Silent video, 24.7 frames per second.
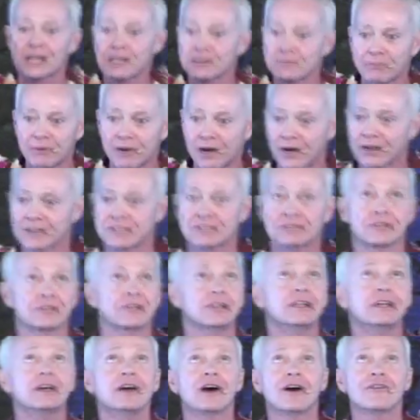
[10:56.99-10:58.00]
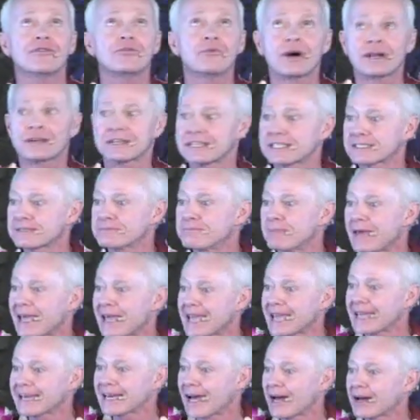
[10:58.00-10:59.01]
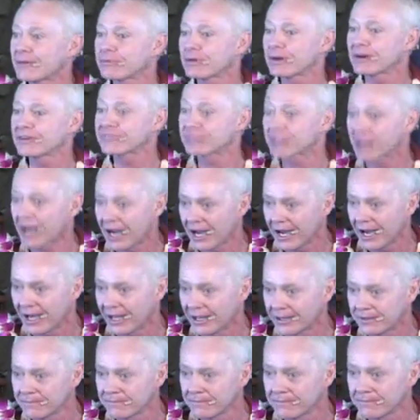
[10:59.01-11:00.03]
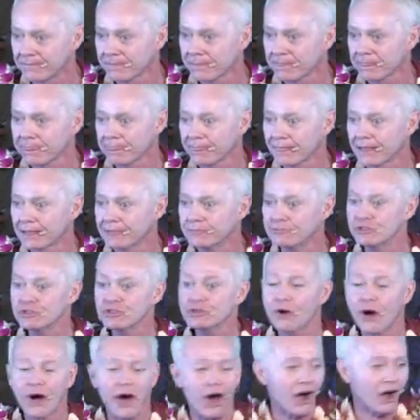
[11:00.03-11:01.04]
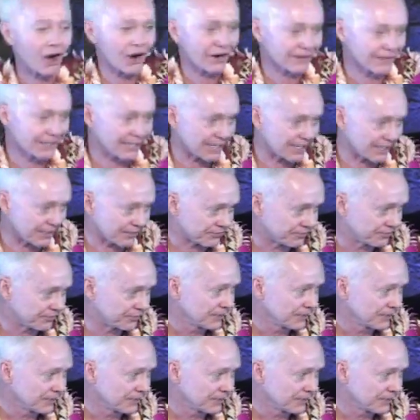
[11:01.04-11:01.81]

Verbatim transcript: and parcel of what is made up of God. You are love.